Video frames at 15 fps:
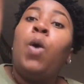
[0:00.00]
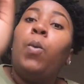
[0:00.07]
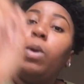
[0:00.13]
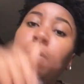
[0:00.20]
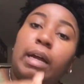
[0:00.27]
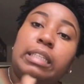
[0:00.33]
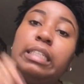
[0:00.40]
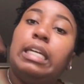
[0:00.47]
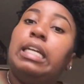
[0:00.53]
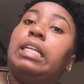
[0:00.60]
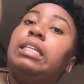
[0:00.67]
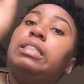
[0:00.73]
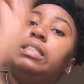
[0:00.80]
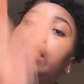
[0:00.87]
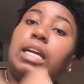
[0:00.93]
We about to get
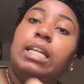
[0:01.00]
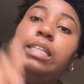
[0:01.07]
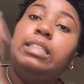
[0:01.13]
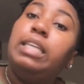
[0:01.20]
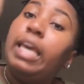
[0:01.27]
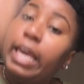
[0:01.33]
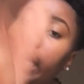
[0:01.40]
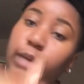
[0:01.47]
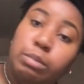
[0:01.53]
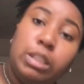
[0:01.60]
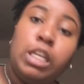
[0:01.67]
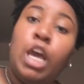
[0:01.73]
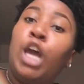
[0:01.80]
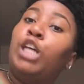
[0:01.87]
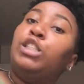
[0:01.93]
these study tips
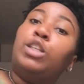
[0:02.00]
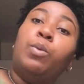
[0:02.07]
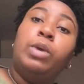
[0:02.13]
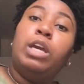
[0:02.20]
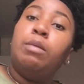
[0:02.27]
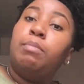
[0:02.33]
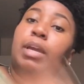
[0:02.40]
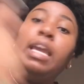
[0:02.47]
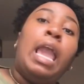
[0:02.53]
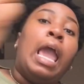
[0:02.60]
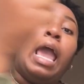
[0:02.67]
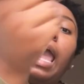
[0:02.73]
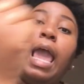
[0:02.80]
so we can be